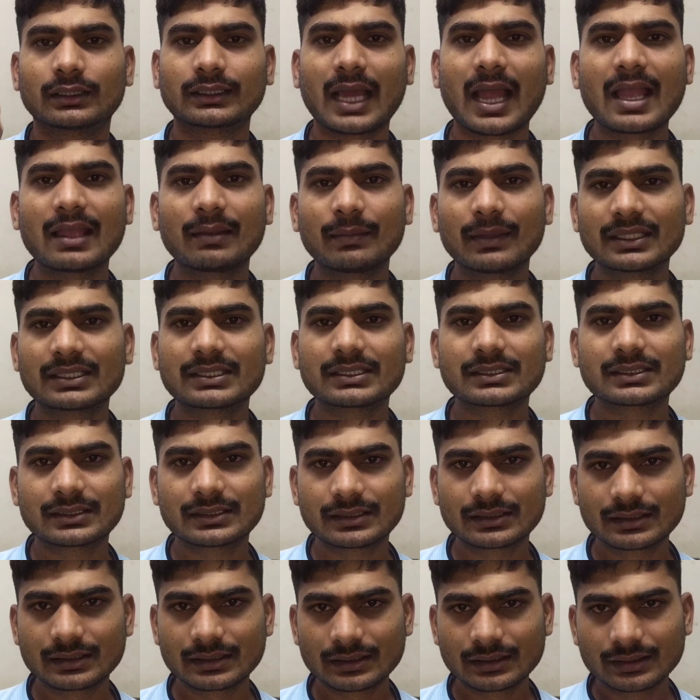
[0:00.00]
The time
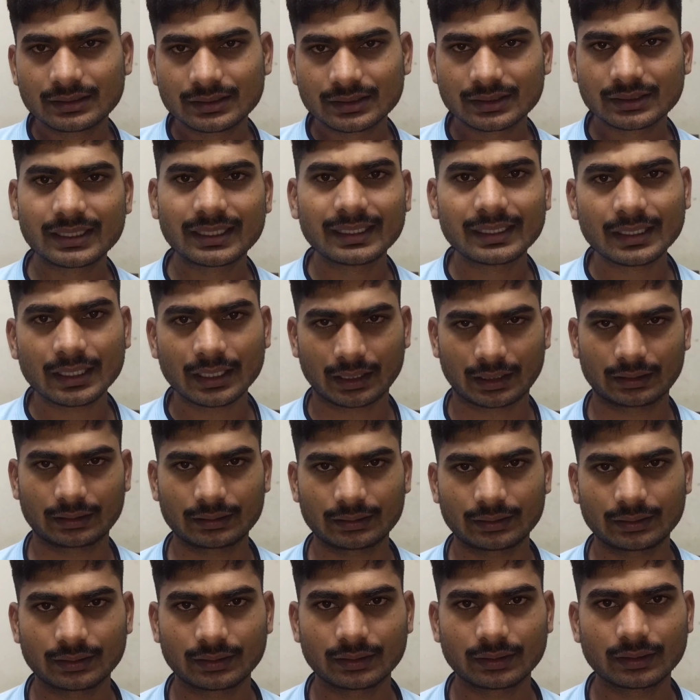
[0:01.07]
is still
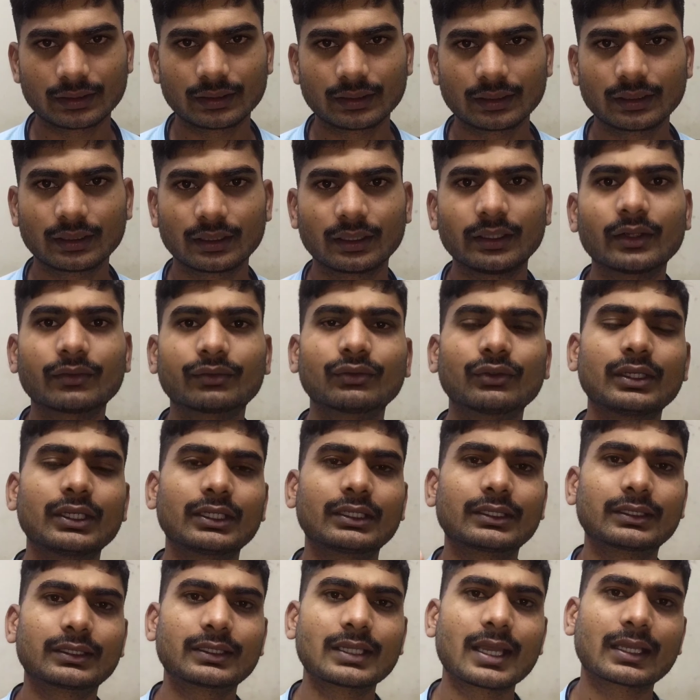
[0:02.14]
here if
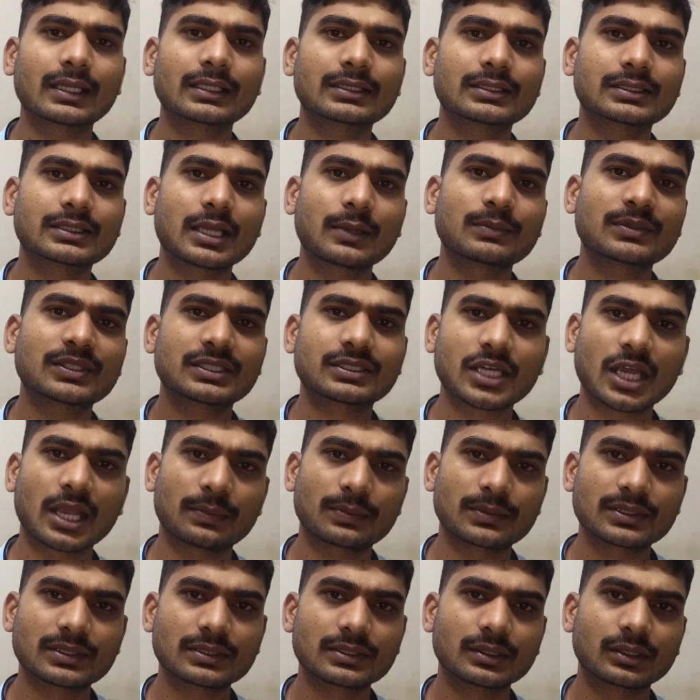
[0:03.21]
we take some
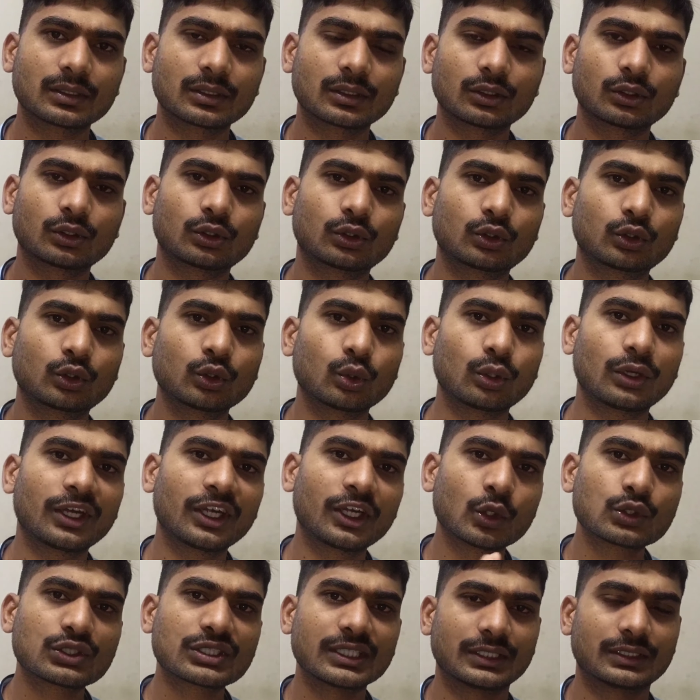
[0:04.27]
steps to
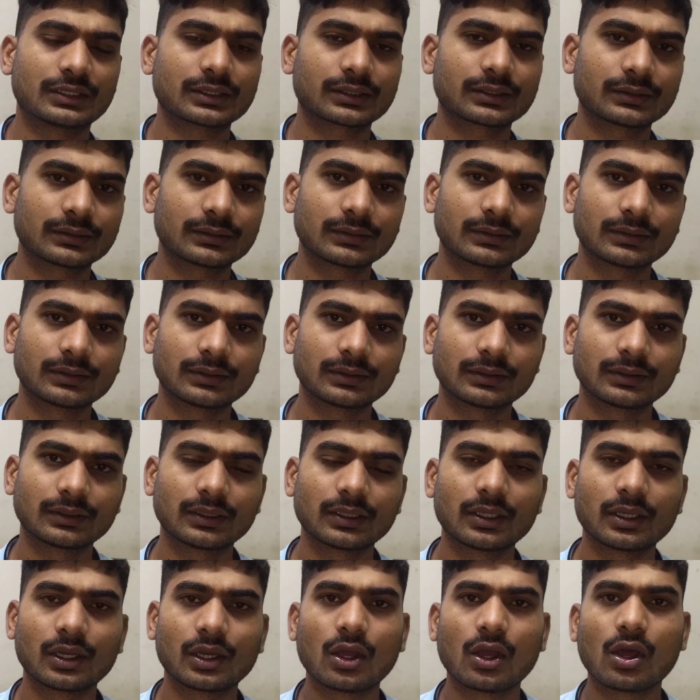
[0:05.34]
reduce it
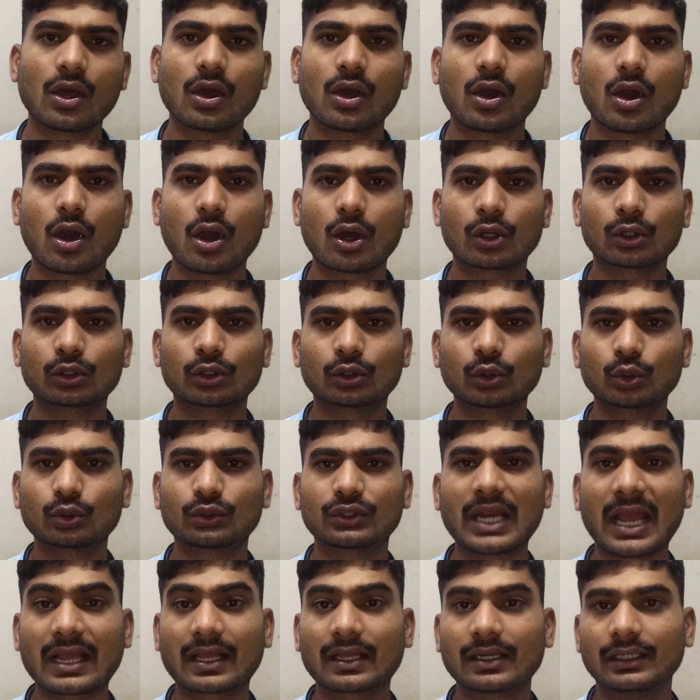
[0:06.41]
or
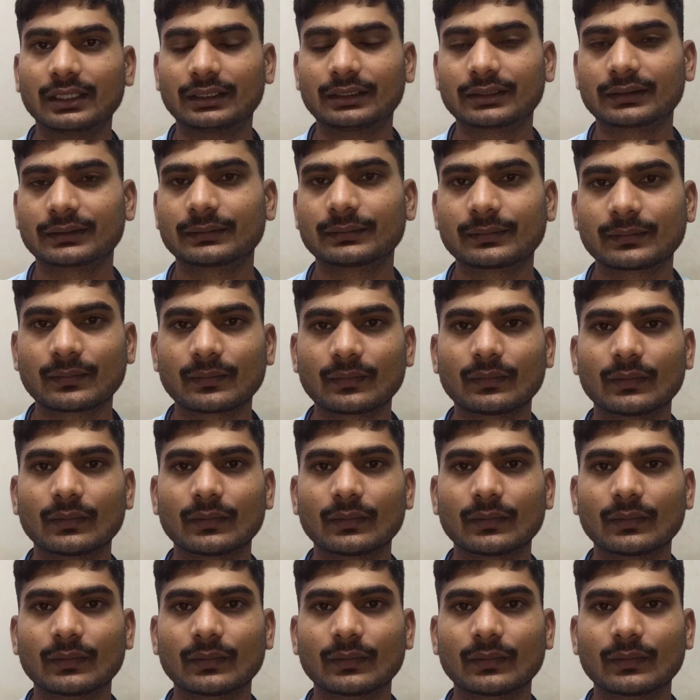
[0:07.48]
to tackle it.